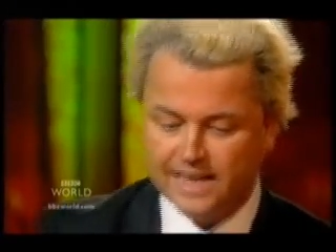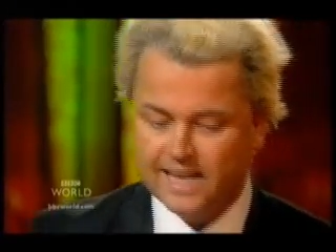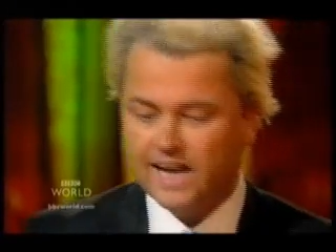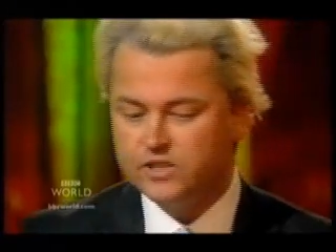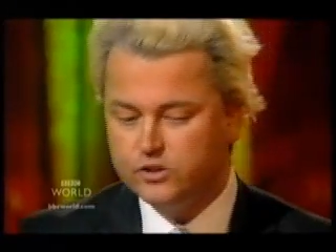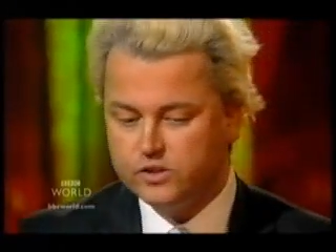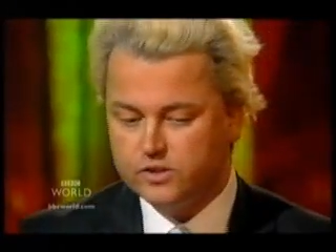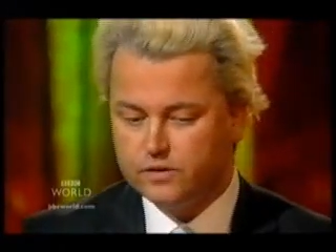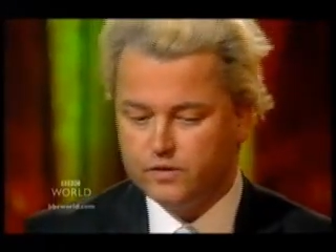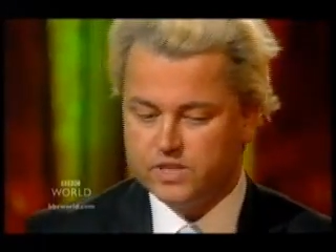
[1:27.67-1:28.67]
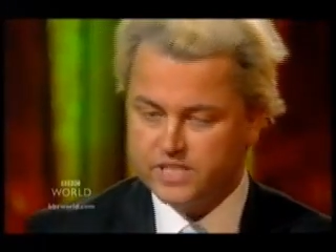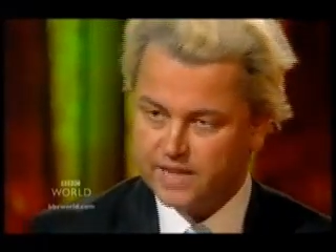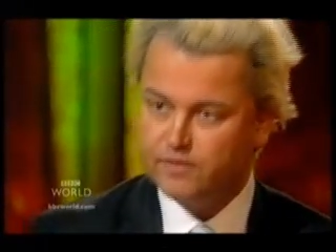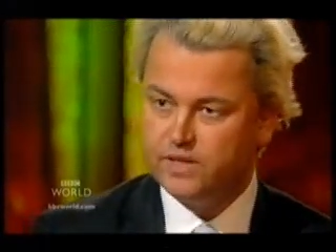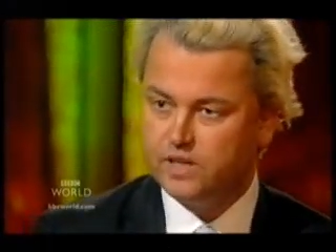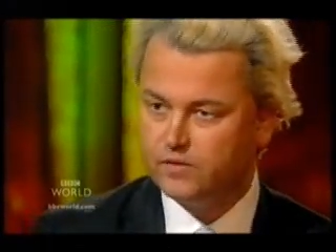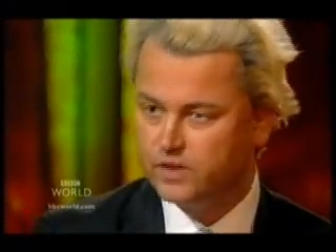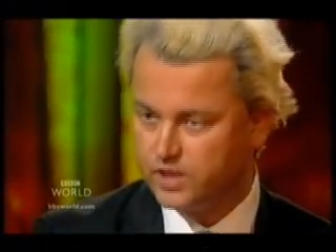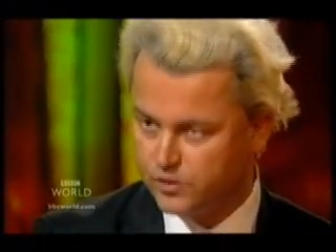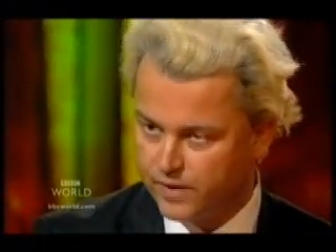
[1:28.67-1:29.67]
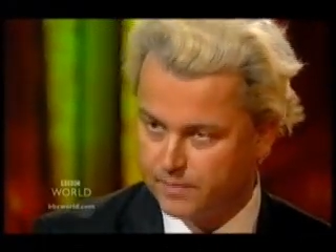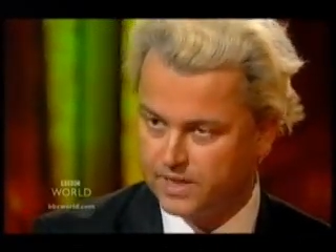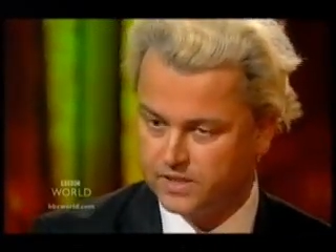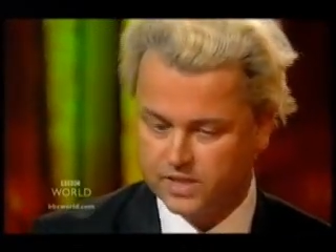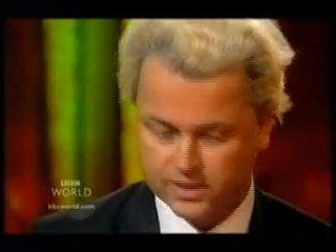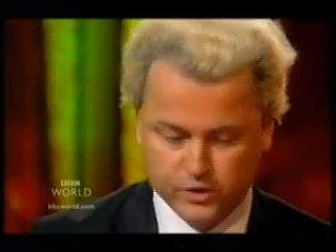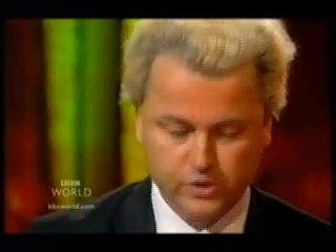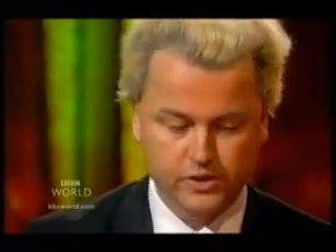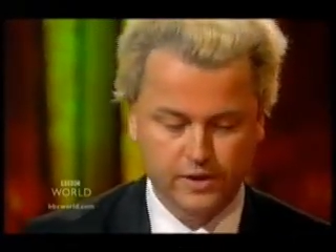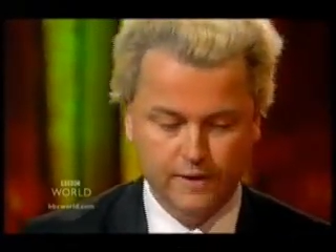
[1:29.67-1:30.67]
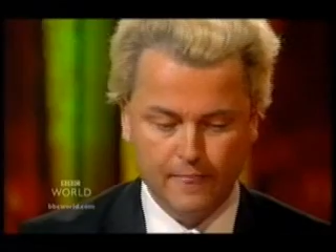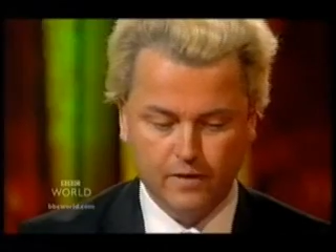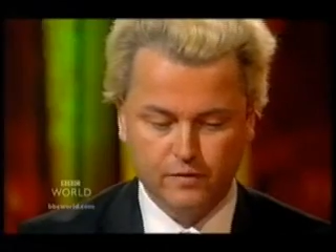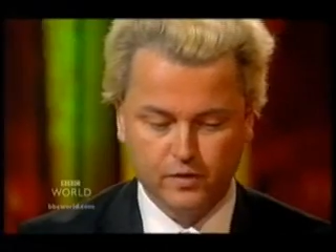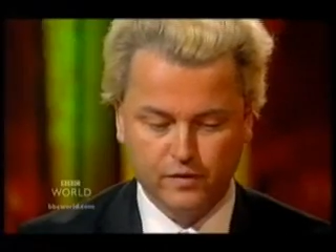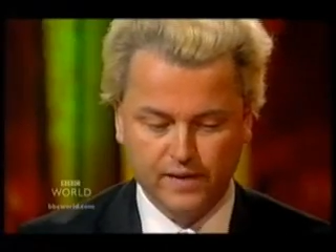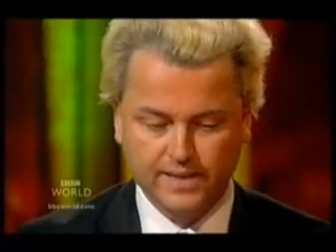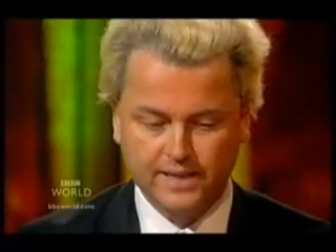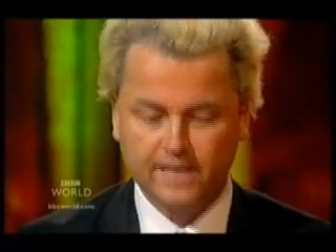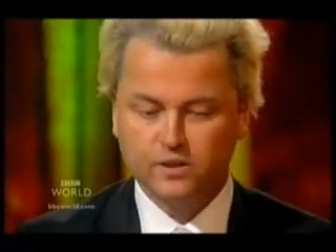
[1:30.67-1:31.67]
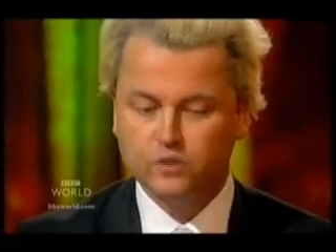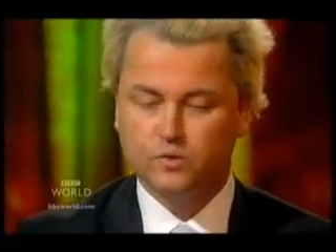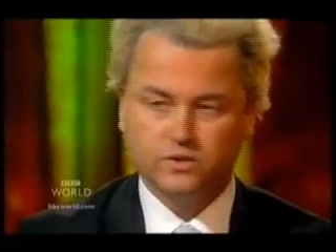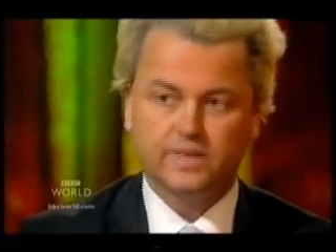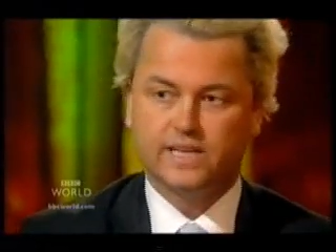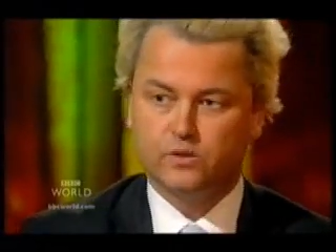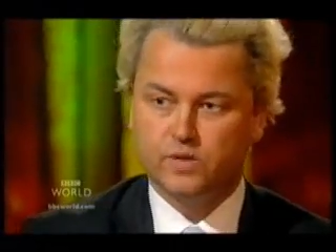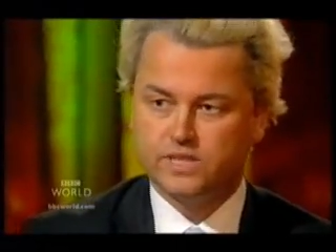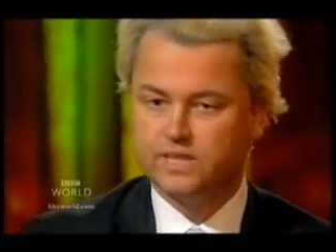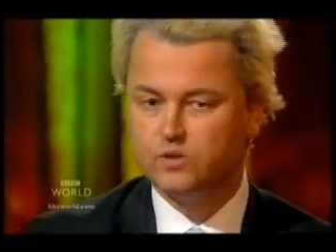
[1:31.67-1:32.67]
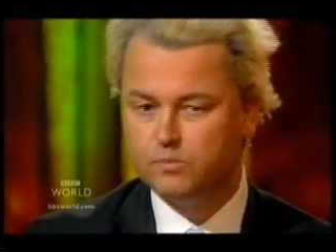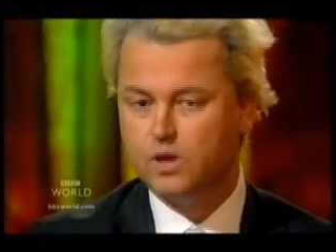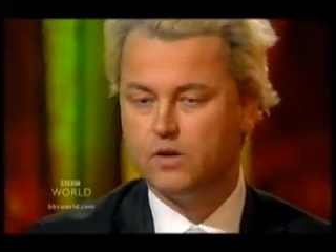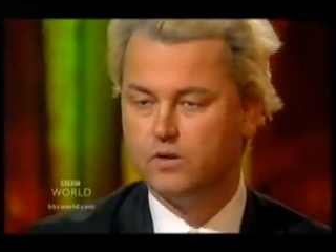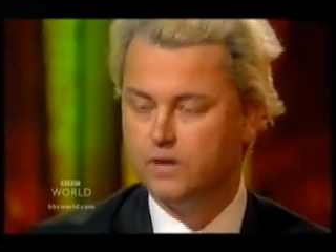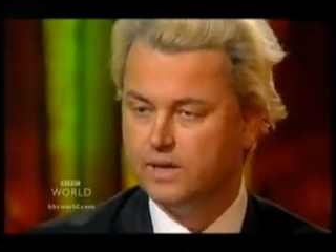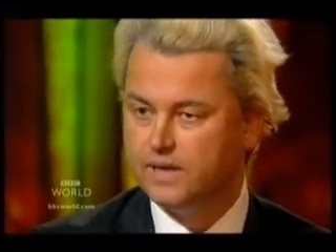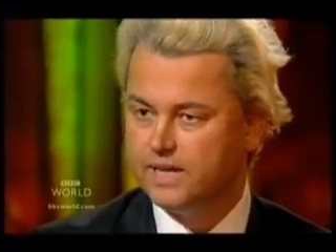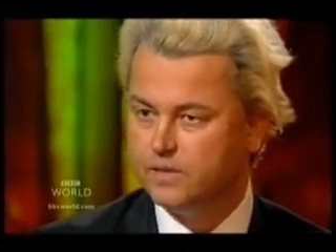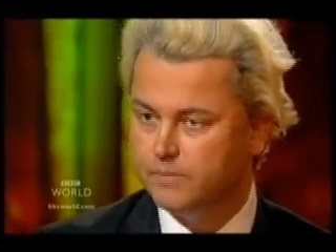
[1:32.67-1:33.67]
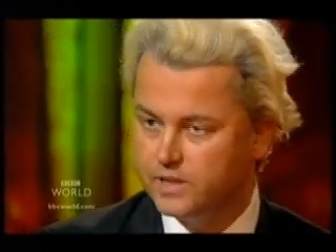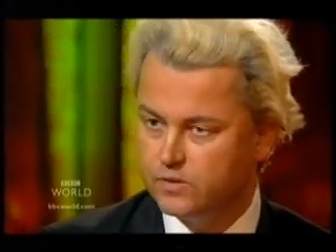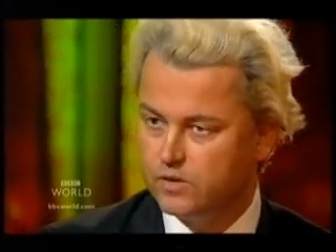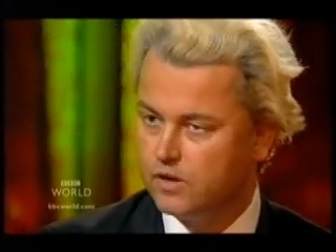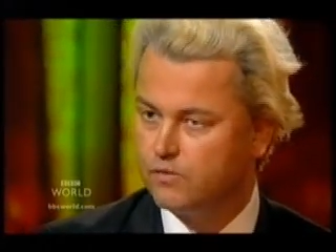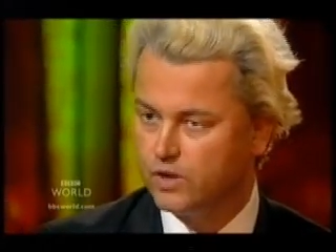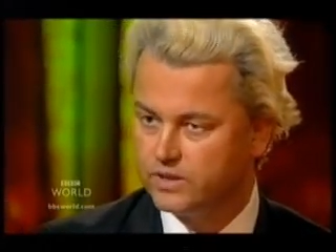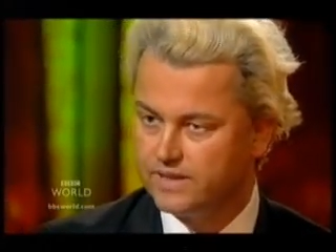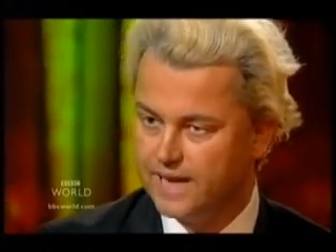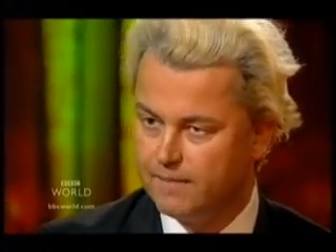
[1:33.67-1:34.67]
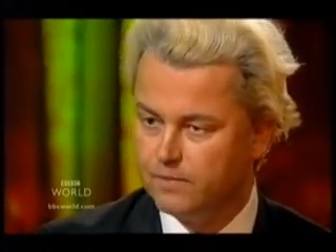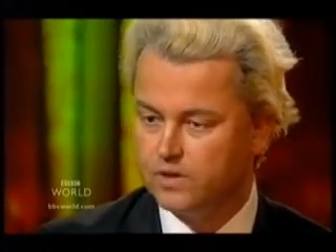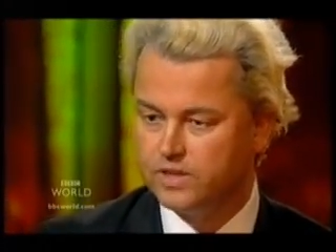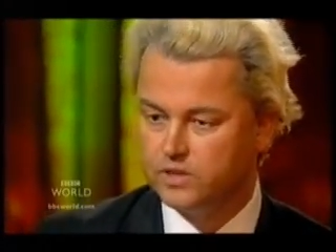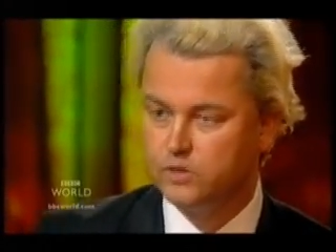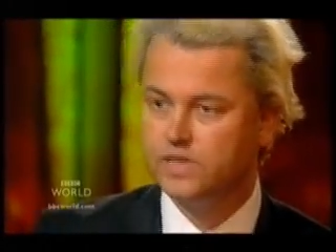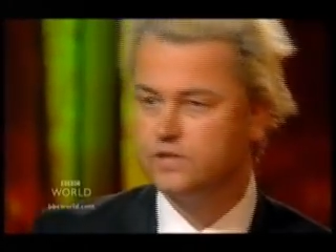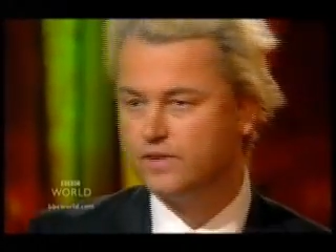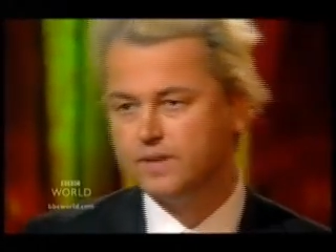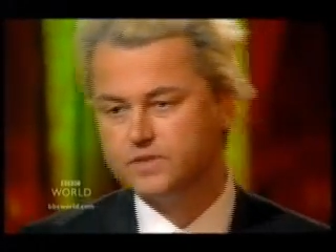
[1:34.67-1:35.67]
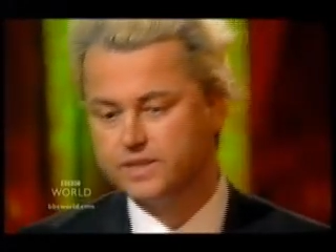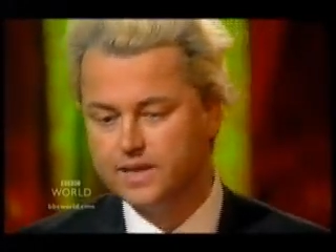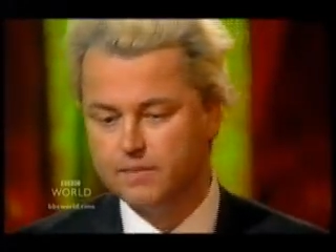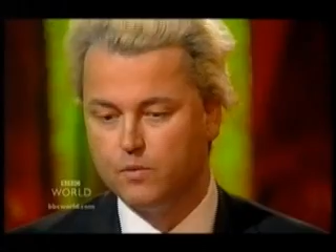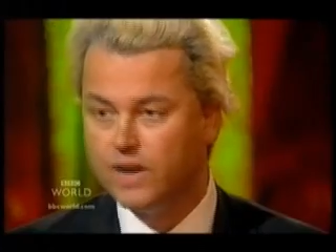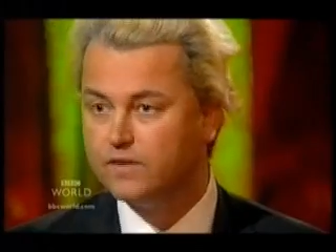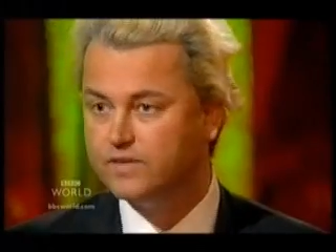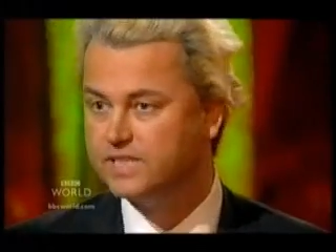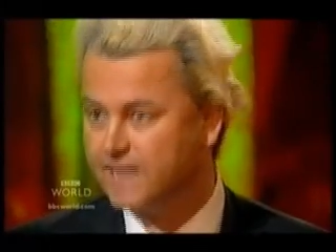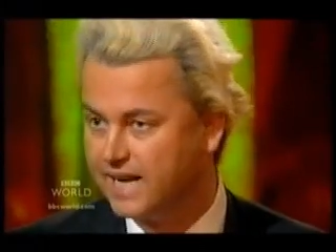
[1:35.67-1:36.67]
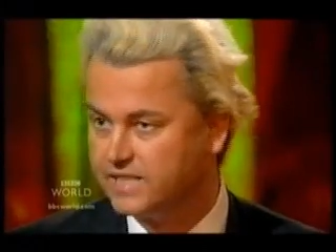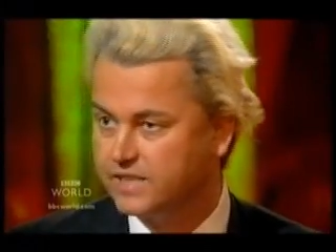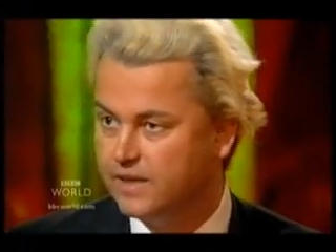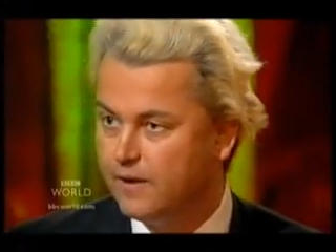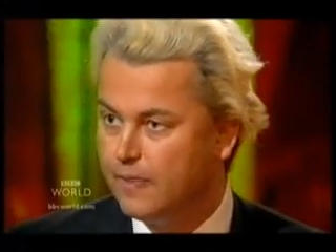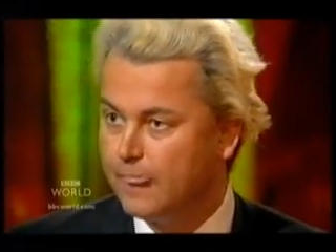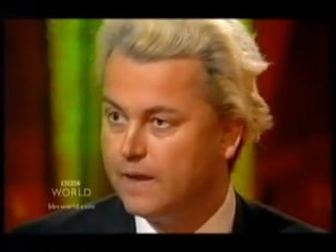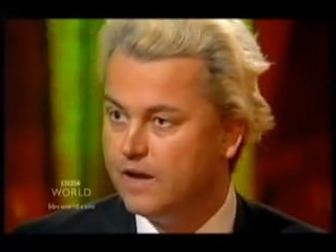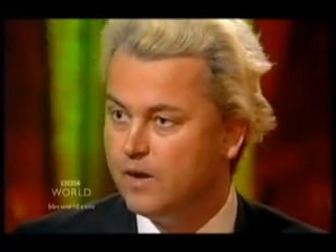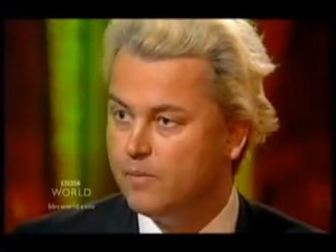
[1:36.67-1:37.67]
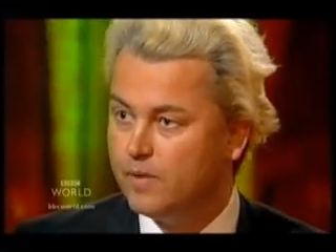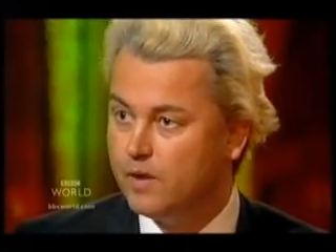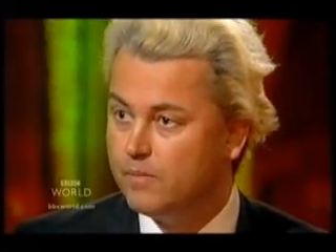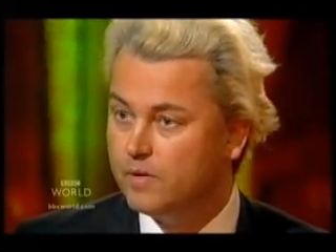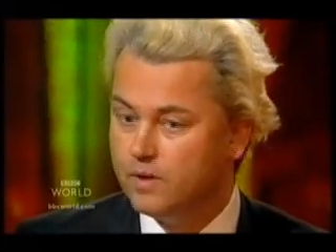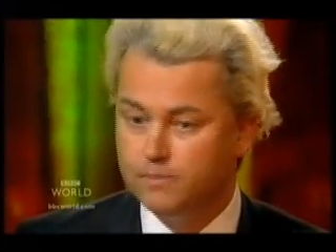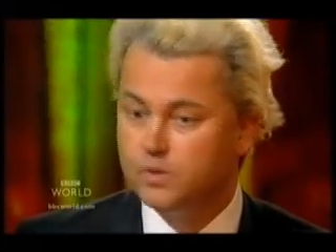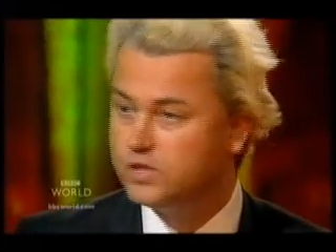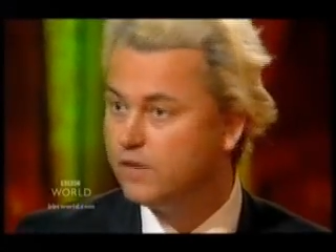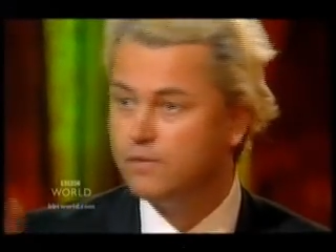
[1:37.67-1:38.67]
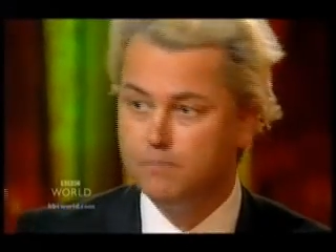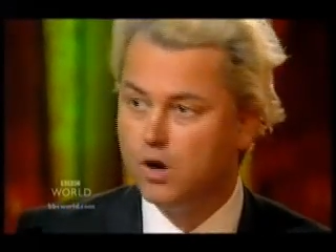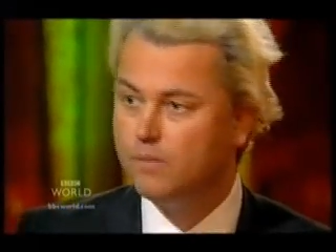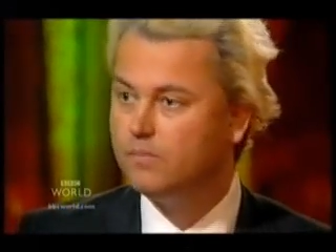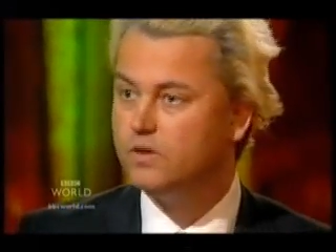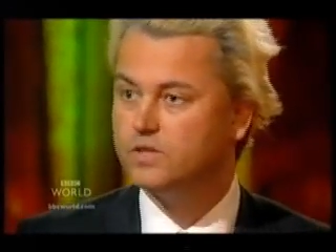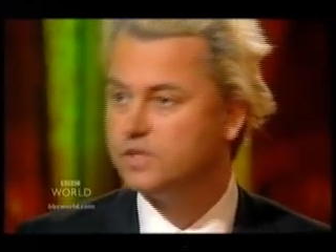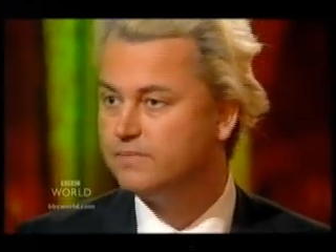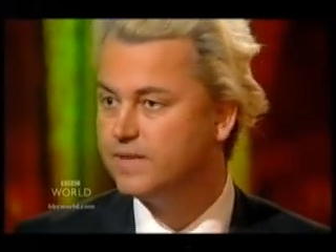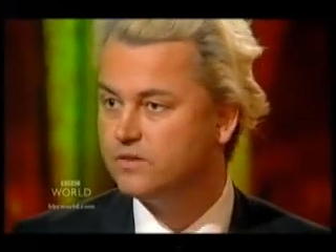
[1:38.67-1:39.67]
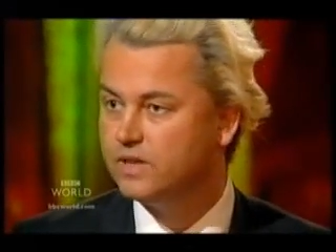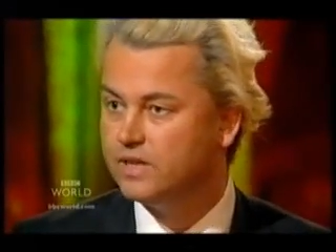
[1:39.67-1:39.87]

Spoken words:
then I choose for the safety of the Dutch families. I choose for the fact that I don't want to take the risk that tomorrow in the metro of Rotterdam or in the streets of Amsterdam, one of these guys puts off a bomb or some detonator.